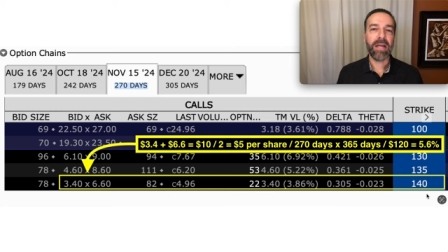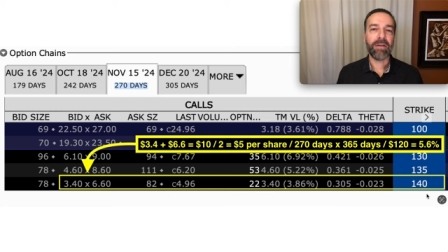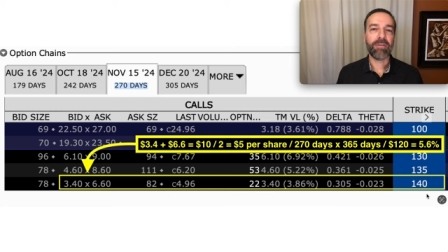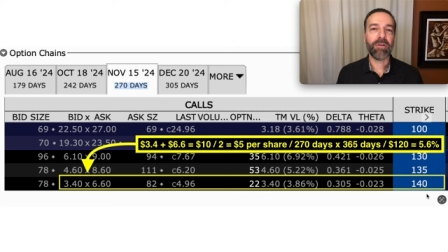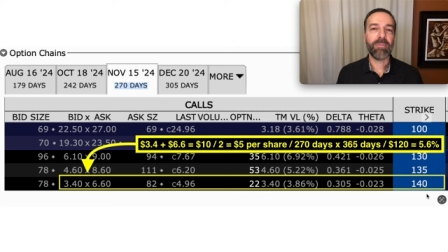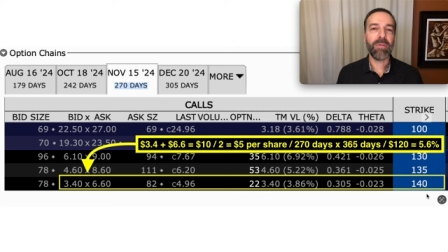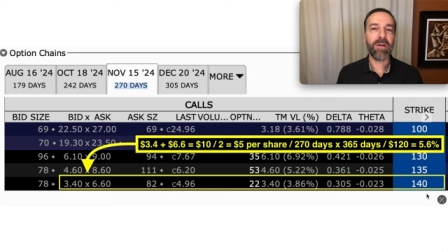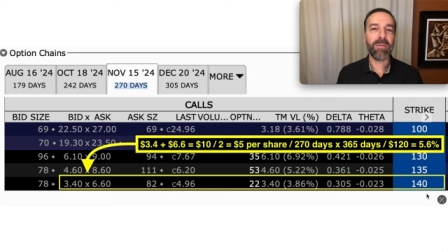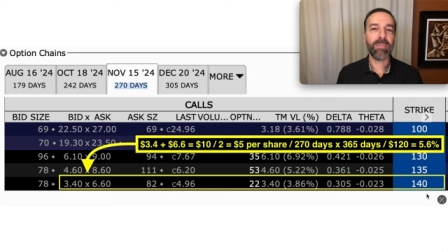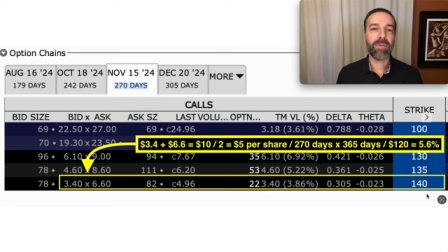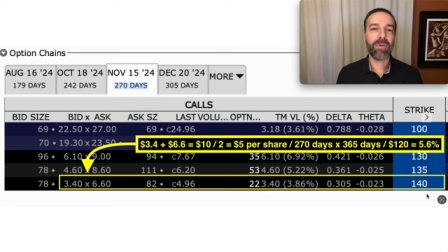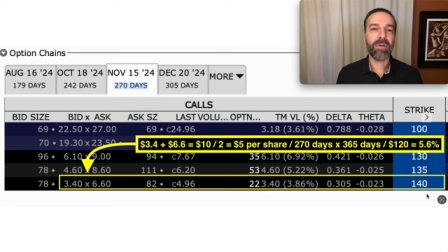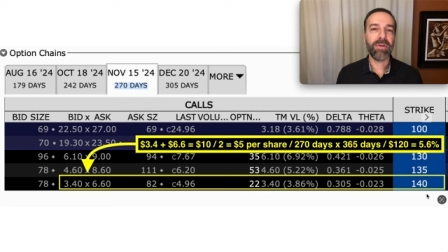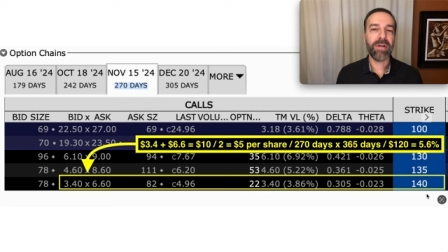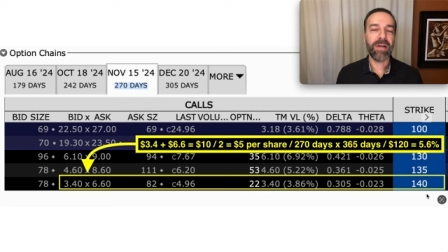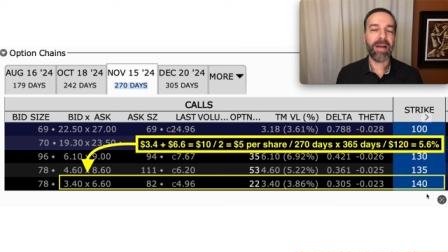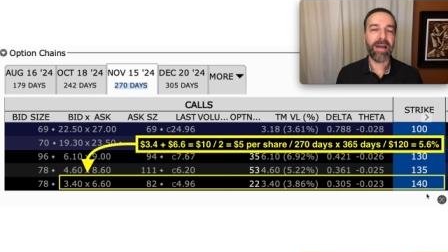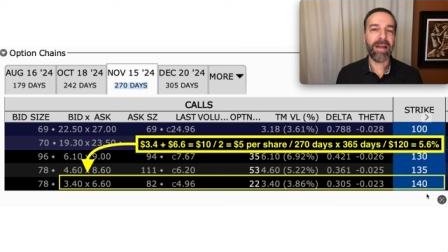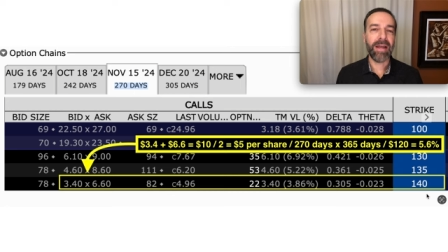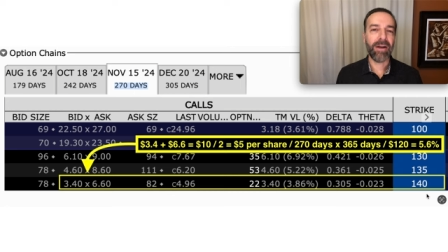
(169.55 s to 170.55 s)
And remember,
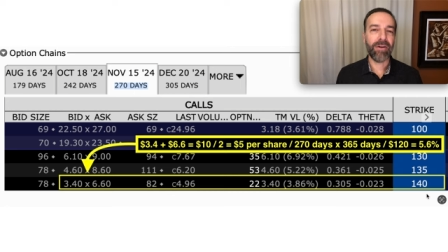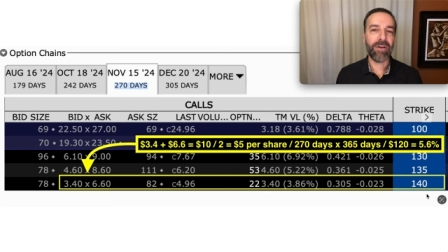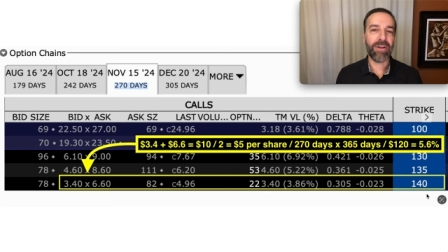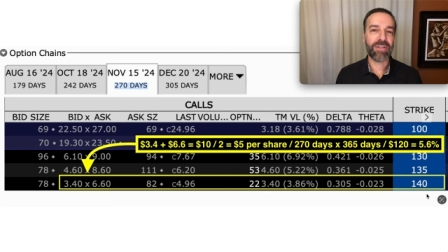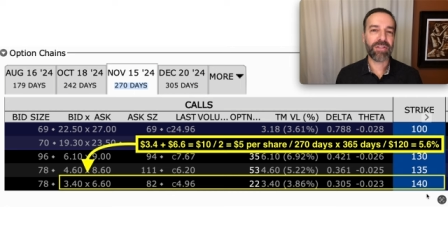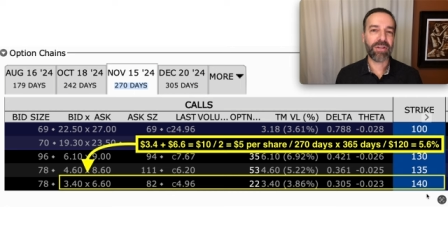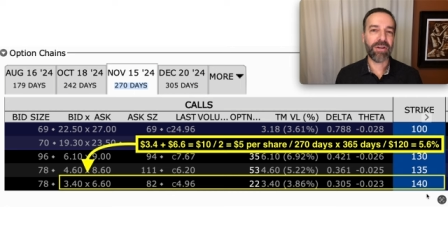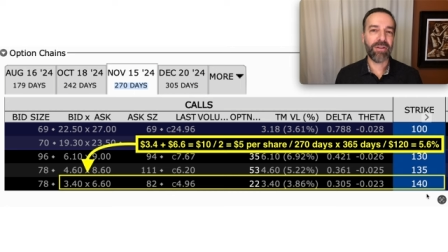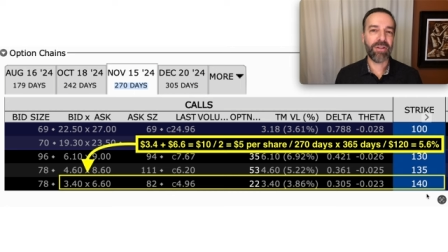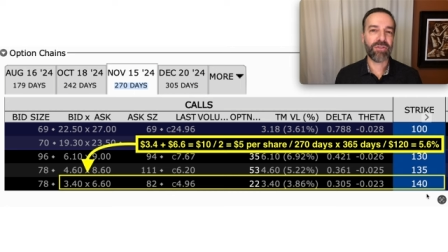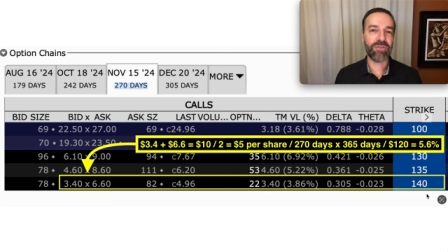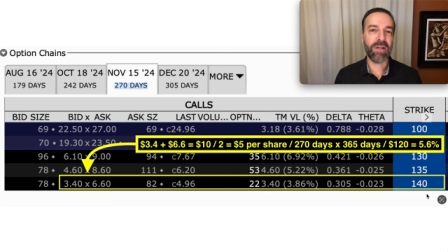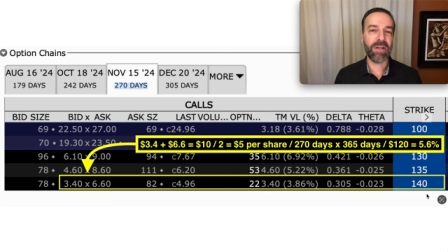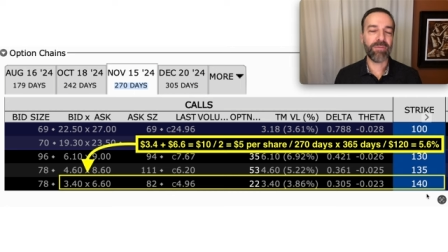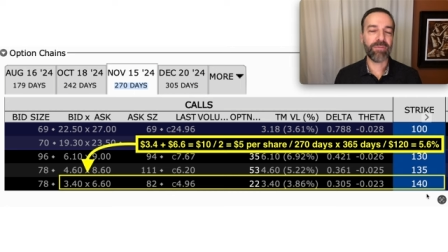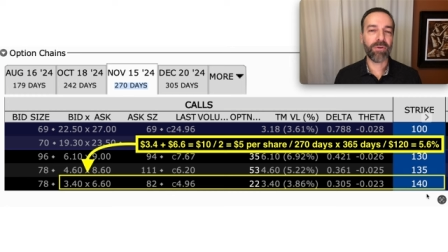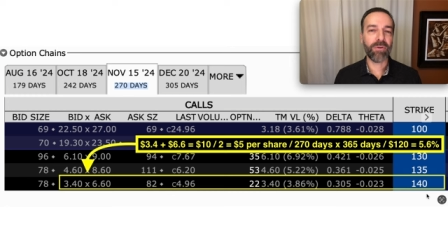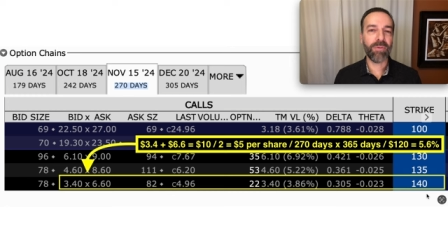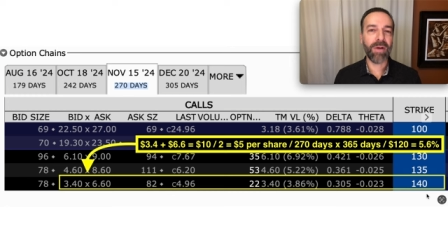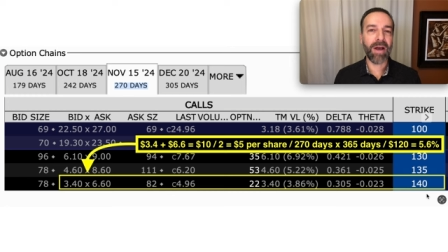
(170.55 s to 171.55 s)
ARE is currently trading
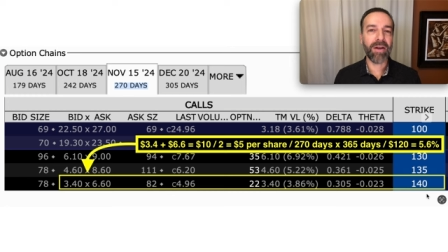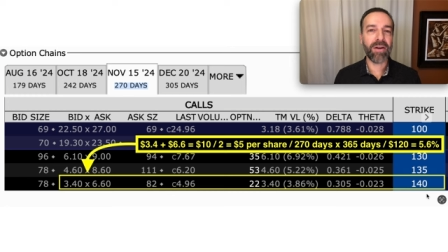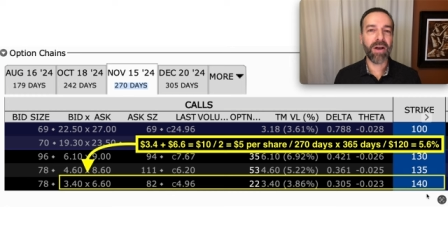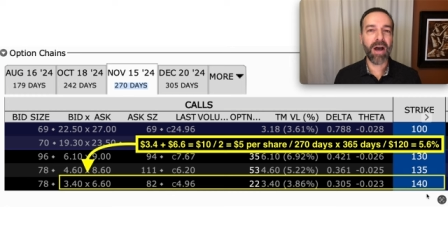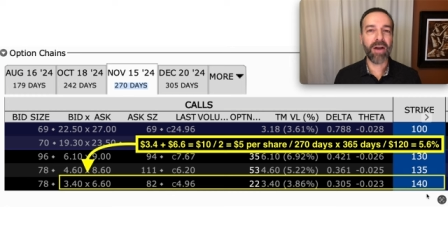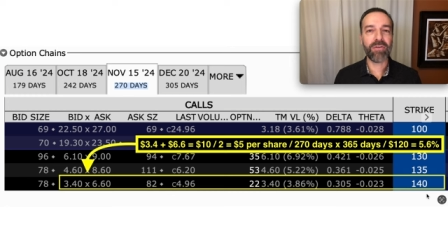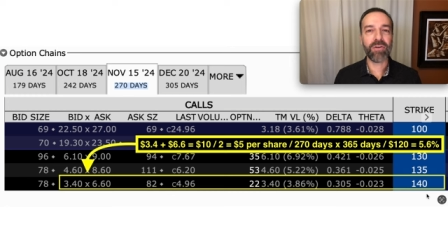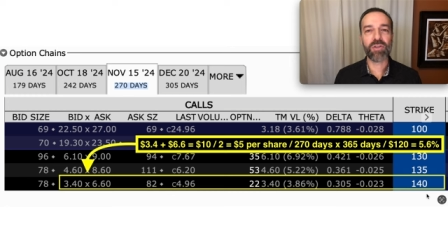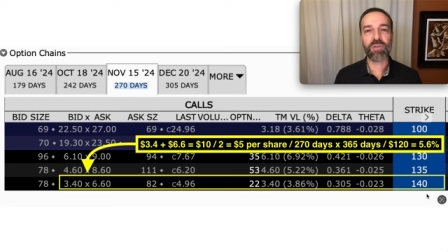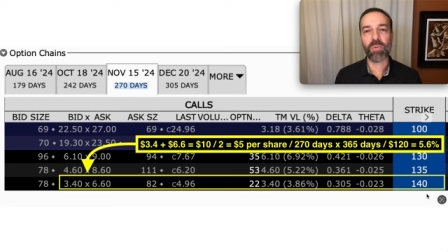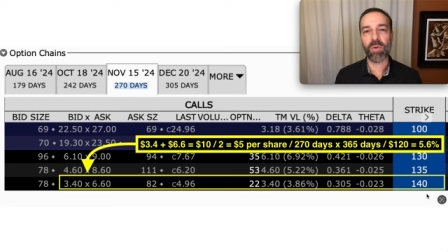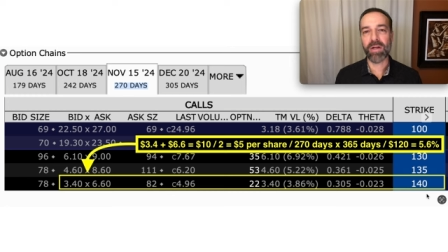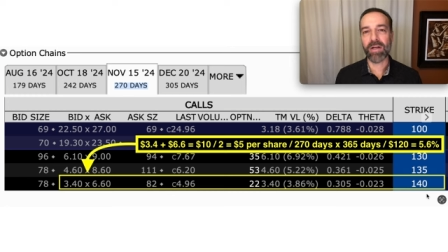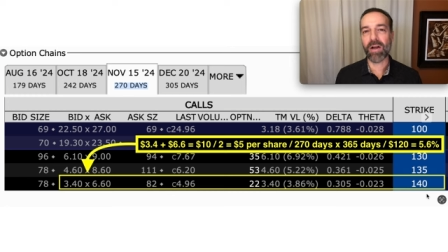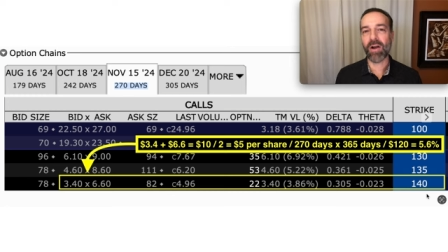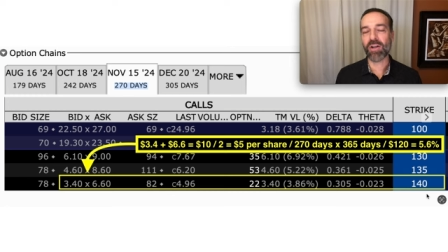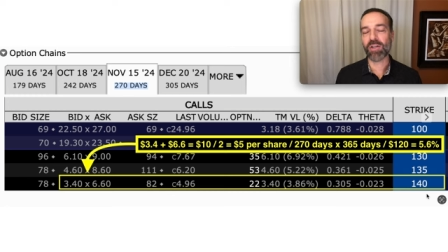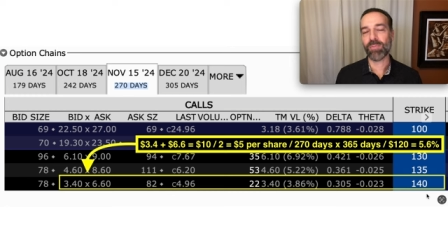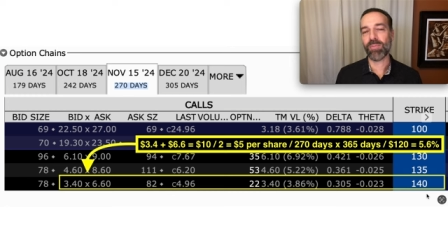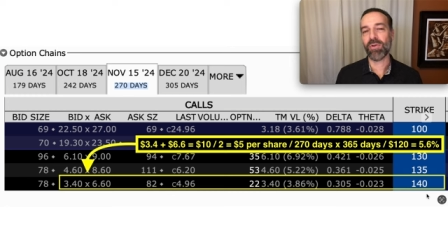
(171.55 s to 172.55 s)
for around
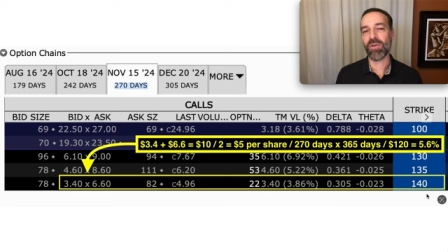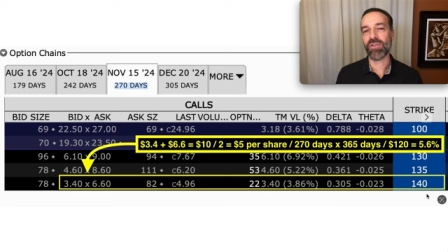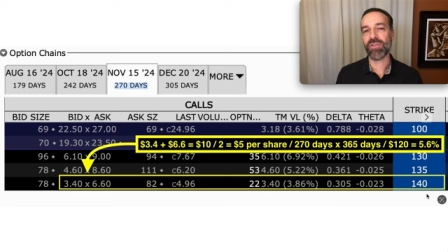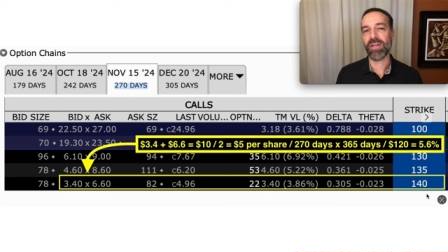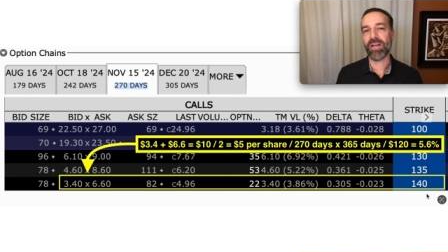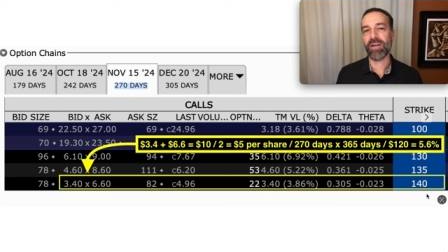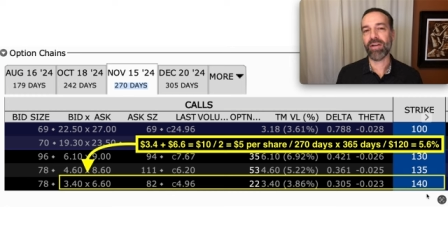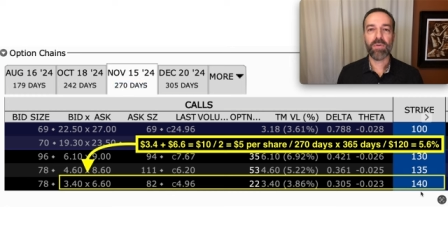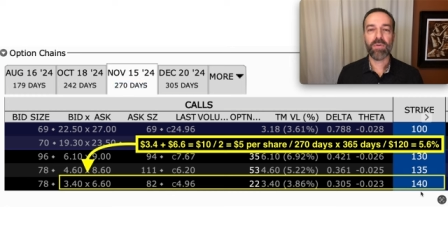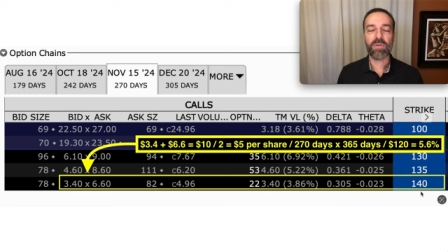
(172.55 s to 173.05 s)
$120 per share.